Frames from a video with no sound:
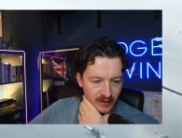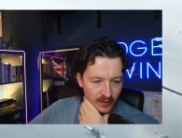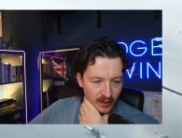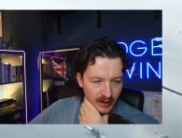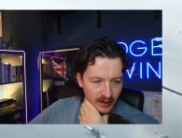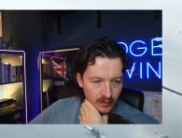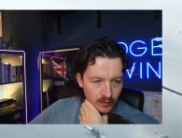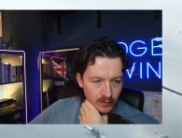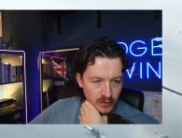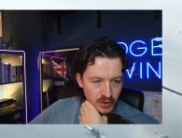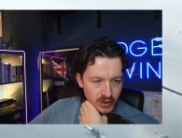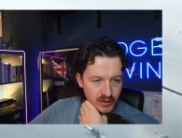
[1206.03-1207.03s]
Like
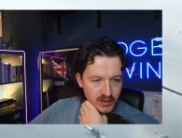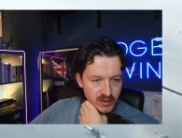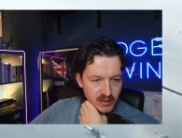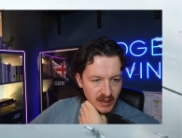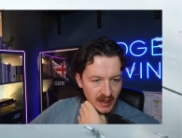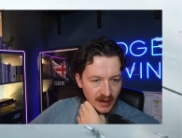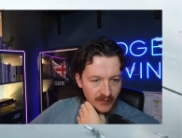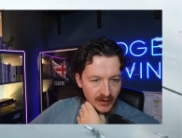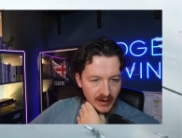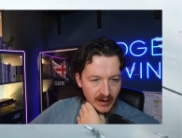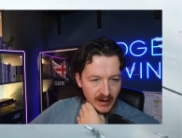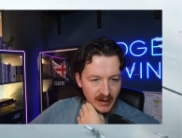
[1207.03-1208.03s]
just having
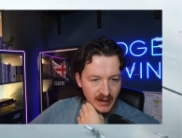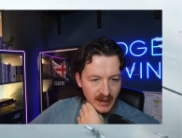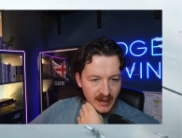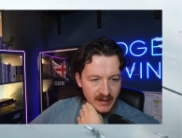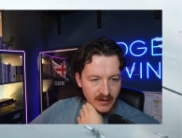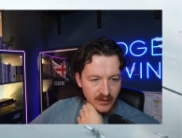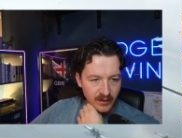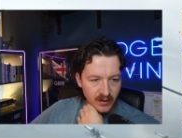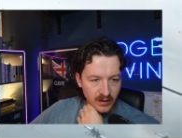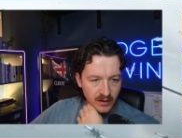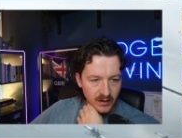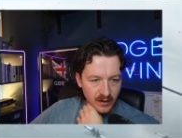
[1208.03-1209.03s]
again, I had another
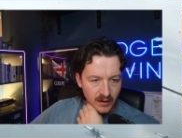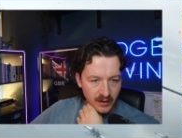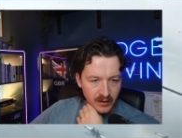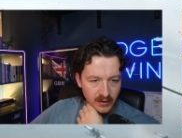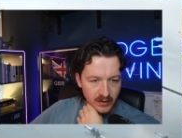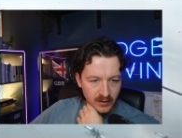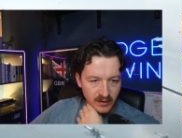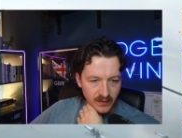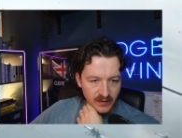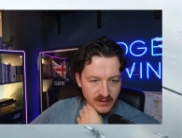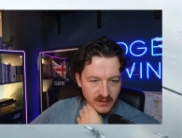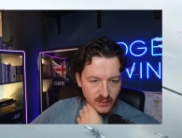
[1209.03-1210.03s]
a good look at
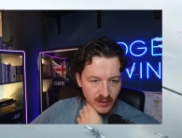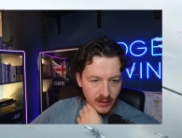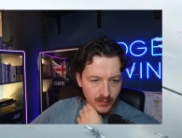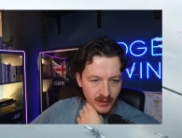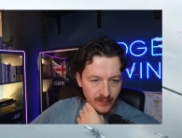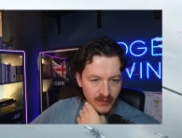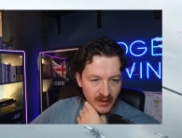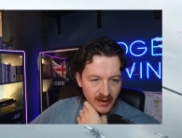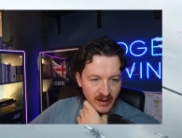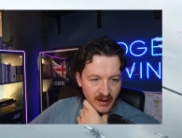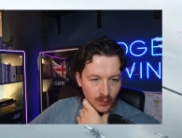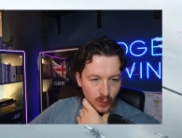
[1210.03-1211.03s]
this as well, but
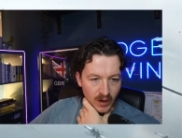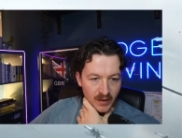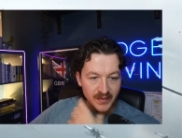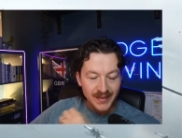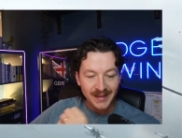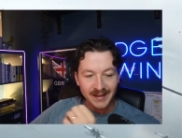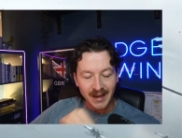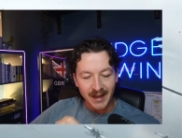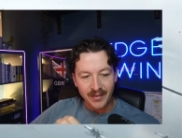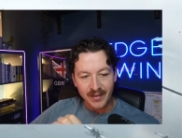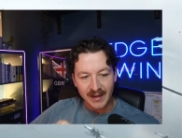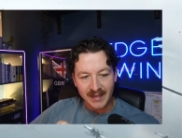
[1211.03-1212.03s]
one thing I
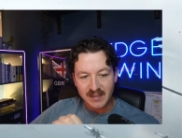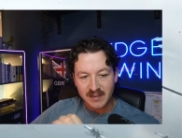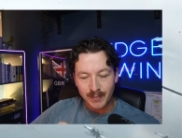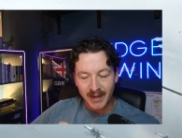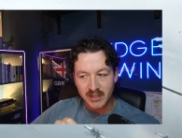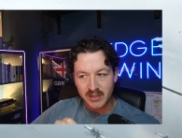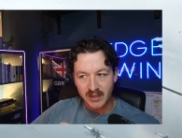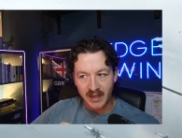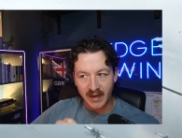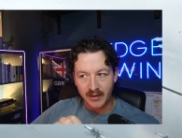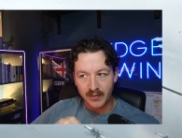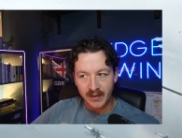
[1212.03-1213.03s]
think especially, I
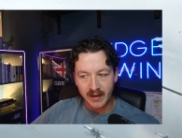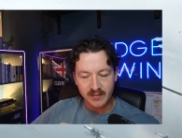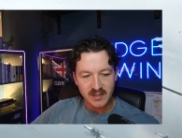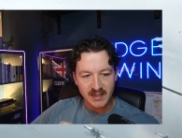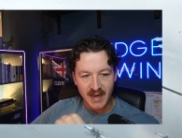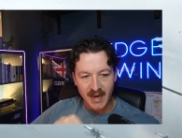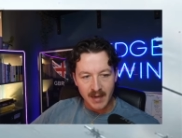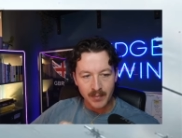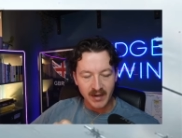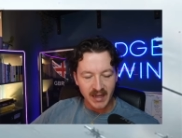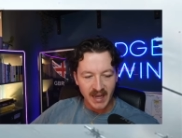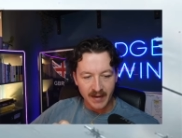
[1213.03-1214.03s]
don't think I've seen
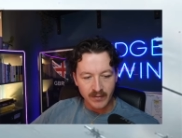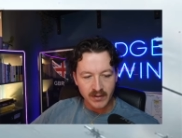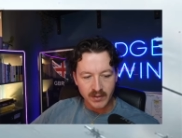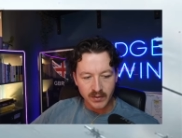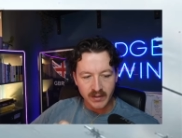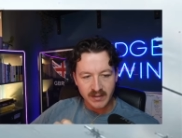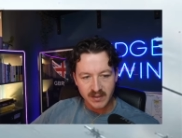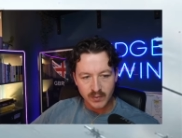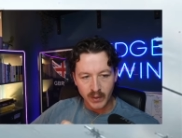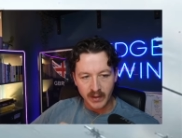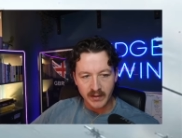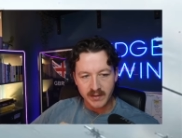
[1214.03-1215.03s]
anybody ever do this as
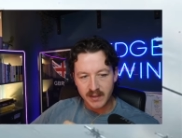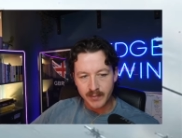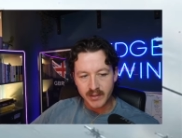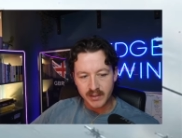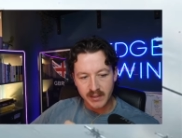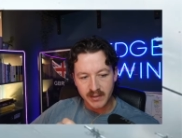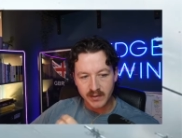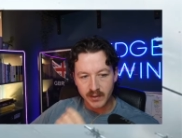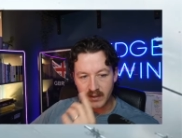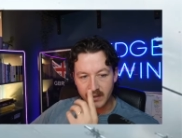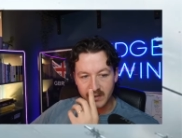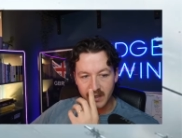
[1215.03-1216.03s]
well as Imogen is
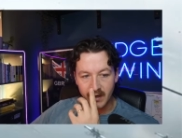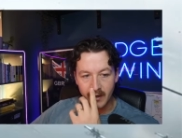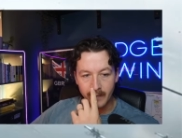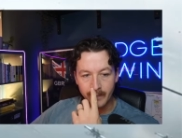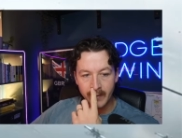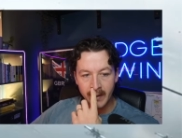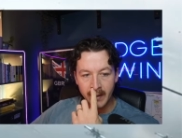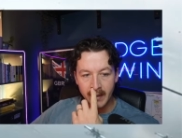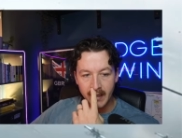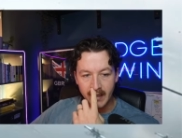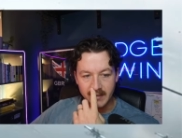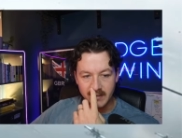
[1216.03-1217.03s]
doing this here,
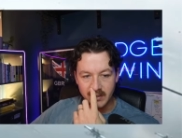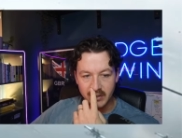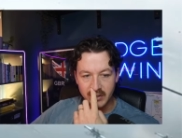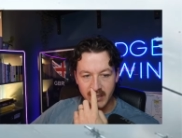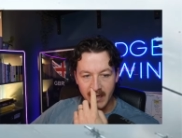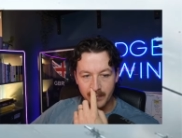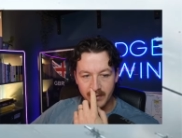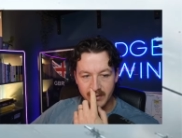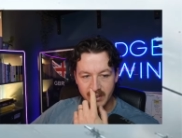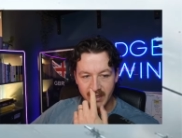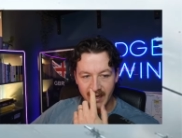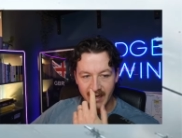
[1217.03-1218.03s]
is the shape that
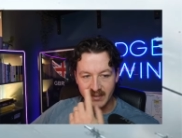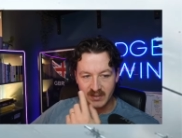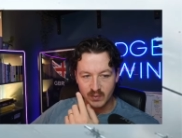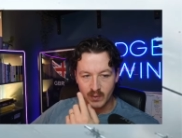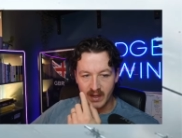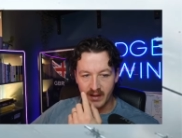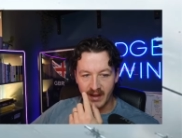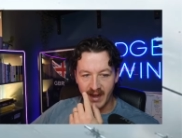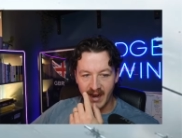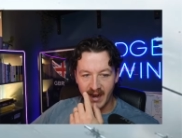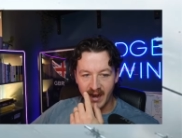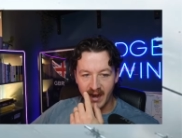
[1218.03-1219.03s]
she has as well
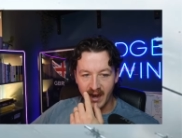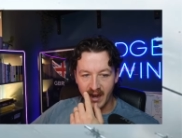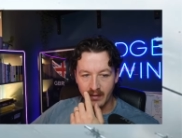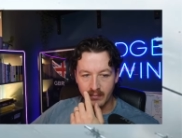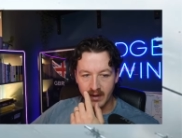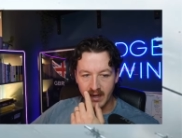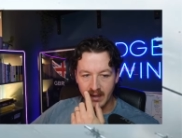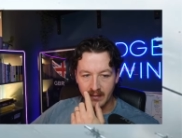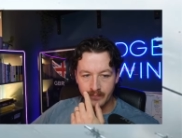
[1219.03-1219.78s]
at a high rate.